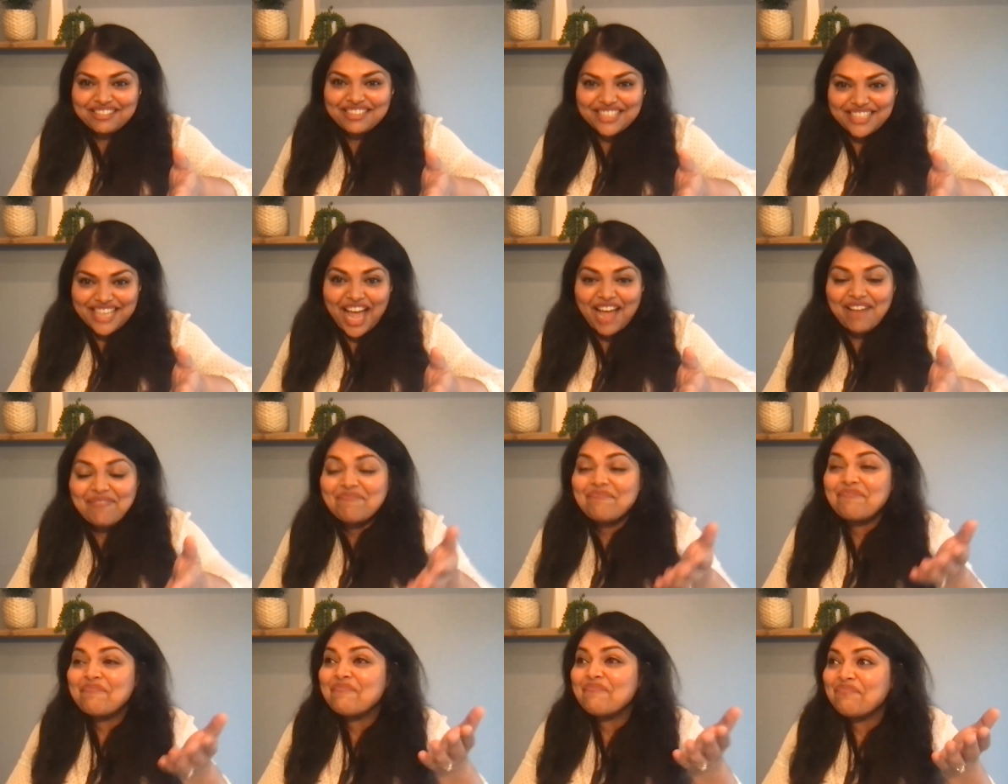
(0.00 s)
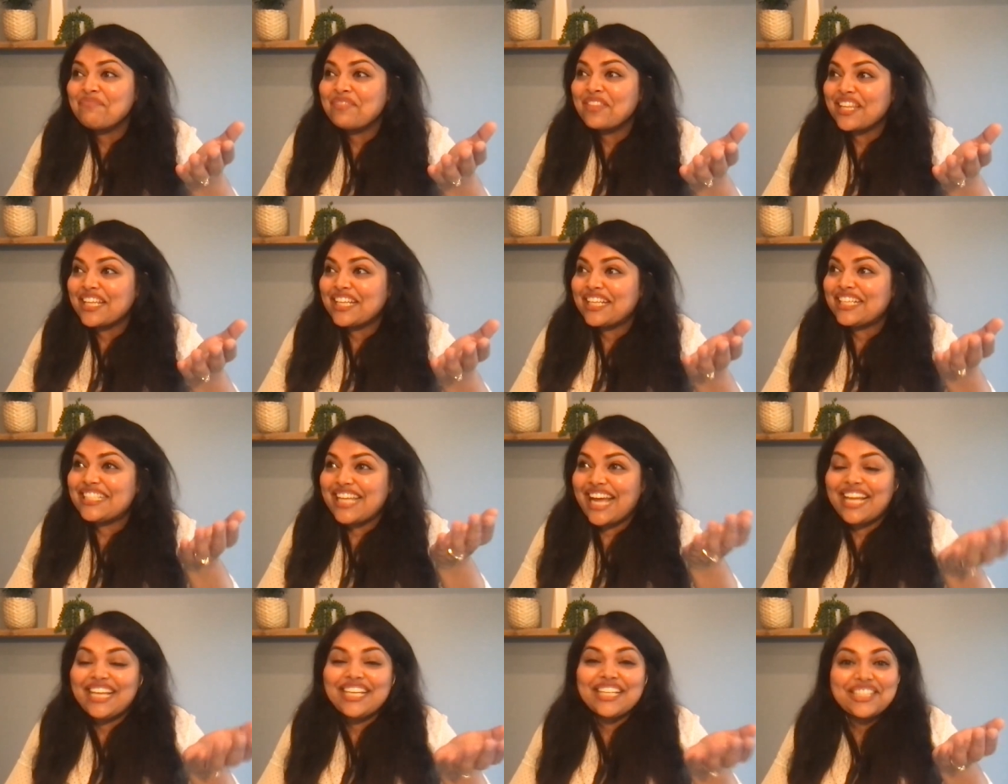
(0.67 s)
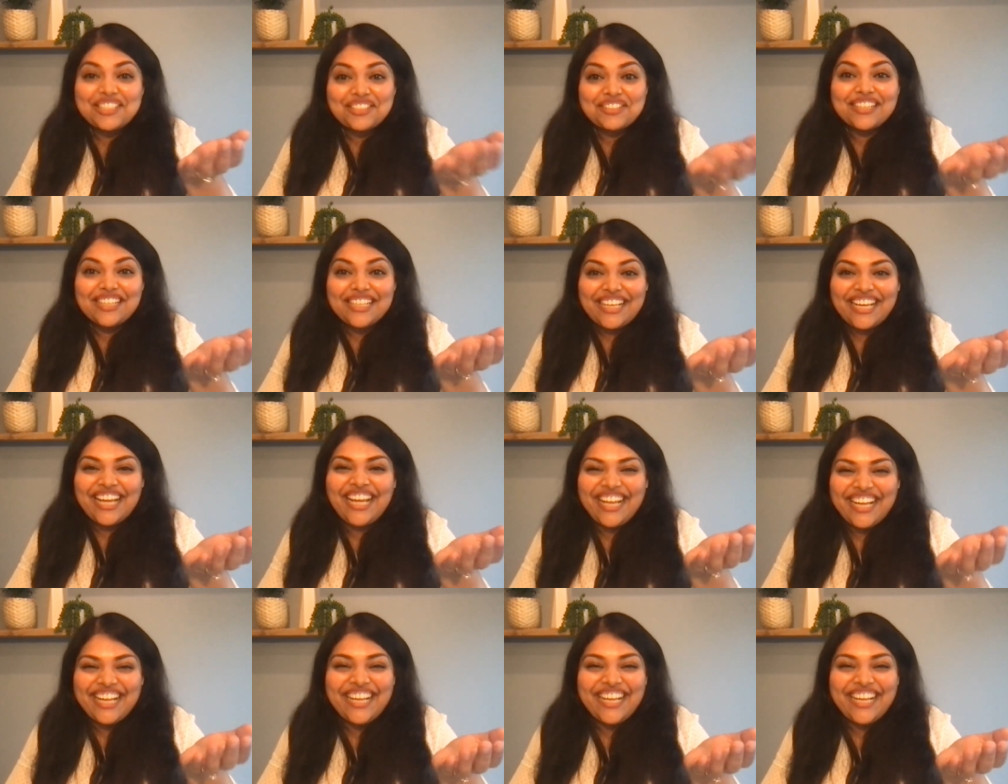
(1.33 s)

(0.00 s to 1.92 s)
Sam, because I literally